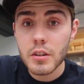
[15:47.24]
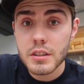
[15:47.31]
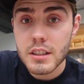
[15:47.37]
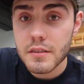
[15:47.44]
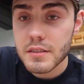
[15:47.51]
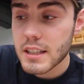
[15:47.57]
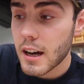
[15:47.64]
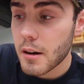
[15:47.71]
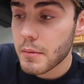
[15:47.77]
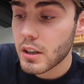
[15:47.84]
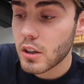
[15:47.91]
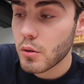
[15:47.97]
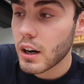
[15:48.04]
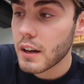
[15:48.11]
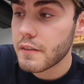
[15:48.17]
Also, I've set up my
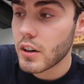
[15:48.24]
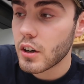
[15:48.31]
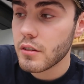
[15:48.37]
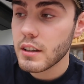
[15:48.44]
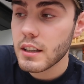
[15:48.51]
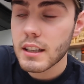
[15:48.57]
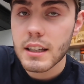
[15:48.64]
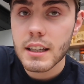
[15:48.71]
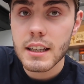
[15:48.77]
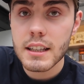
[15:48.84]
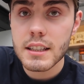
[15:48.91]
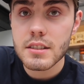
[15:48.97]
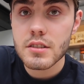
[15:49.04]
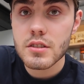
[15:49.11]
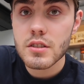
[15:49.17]
new iPhone.
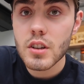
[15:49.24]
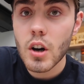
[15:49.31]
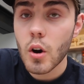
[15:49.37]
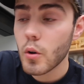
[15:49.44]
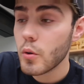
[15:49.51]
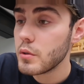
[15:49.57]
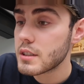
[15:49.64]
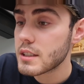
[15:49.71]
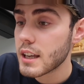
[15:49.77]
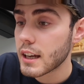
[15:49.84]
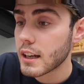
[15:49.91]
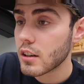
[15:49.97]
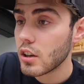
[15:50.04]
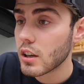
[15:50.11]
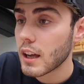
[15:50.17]
It's so
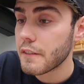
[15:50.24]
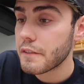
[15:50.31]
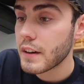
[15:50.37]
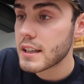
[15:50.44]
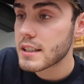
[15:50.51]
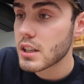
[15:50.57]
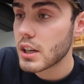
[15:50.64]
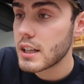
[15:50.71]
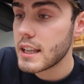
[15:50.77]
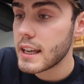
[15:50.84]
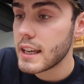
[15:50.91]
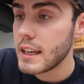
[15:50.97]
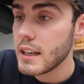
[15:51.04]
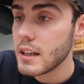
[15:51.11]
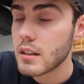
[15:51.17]
sick. Look, like Face
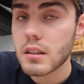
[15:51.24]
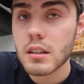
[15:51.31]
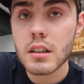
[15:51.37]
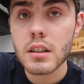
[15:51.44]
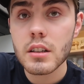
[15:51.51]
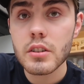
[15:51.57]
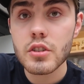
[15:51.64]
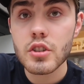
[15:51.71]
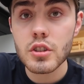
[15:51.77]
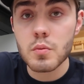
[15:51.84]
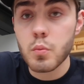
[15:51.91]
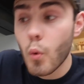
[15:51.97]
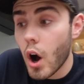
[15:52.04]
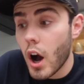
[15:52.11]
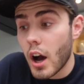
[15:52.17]
ID
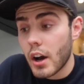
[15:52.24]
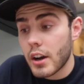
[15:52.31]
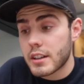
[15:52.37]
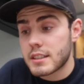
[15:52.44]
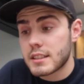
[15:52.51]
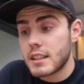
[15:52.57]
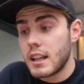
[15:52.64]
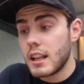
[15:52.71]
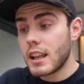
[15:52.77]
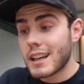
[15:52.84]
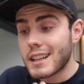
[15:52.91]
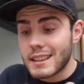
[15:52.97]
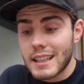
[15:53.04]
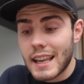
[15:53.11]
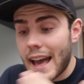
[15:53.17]
just works.
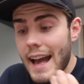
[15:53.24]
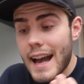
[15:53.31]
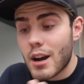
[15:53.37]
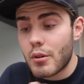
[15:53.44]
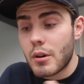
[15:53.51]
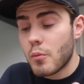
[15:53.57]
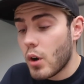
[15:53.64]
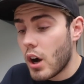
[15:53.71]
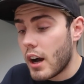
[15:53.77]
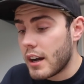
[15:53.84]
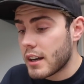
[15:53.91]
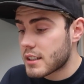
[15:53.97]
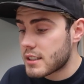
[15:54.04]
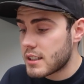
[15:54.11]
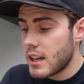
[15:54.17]
Like, I don't know how it
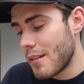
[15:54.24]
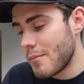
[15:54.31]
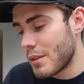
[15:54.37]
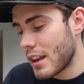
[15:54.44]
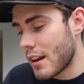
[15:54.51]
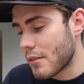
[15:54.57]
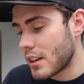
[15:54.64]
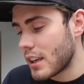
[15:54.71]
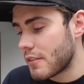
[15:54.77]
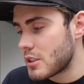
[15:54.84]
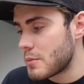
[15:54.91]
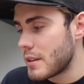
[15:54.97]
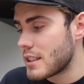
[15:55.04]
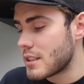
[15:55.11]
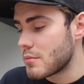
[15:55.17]
works, but I'm gonna have
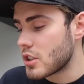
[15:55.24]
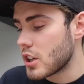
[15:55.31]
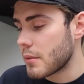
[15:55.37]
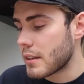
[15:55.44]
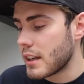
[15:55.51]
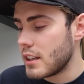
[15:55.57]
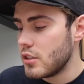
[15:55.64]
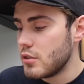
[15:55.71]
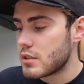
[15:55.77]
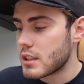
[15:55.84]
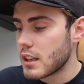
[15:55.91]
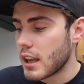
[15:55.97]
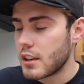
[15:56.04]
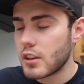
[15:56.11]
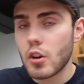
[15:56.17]
to spend some time getting used
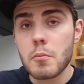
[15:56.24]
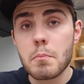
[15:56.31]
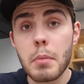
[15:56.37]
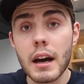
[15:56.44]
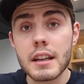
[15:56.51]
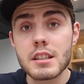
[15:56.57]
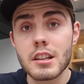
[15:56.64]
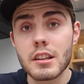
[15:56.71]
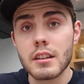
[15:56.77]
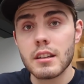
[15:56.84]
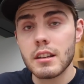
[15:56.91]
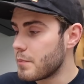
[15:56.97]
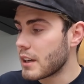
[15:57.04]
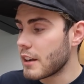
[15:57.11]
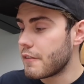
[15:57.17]
to like no button.
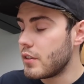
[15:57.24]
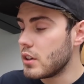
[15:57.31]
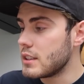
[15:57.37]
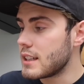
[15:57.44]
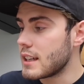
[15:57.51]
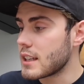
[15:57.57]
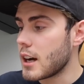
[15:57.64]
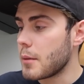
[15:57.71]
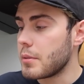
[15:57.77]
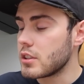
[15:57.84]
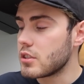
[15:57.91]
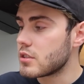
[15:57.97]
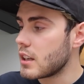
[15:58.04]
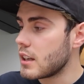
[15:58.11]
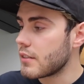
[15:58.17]
But I fully set it up. I
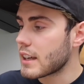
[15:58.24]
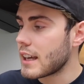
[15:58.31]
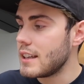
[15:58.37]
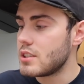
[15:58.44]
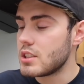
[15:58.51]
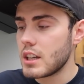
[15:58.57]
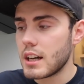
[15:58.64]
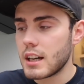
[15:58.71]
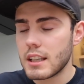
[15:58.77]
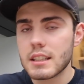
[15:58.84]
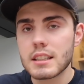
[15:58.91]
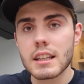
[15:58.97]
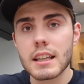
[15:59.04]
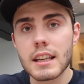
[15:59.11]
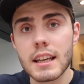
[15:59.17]
just don't have a case yet. I
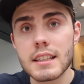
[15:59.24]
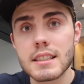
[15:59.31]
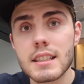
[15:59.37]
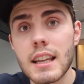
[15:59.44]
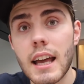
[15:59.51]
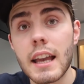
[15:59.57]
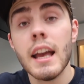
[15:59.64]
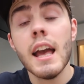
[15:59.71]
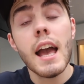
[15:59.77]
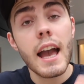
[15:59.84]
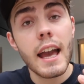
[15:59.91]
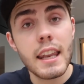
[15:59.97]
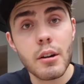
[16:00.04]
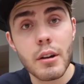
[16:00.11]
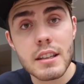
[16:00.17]
need to get a case today.
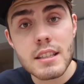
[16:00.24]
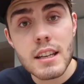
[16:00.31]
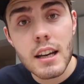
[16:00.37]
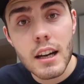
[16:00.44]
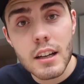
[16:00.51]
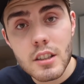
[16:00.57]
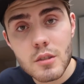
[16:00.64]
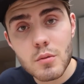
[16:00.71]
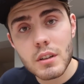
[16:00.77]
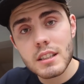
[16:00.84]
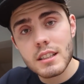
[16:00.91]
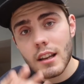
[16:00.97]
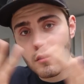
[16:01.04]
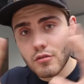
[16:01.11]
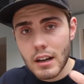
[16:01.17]
Anyways, I just
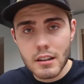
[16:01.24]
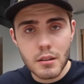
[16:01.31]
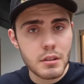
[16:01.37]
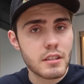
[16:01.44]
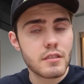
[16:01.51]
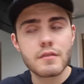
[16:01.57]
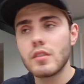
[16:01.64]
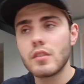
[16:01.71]
wanted to like round up this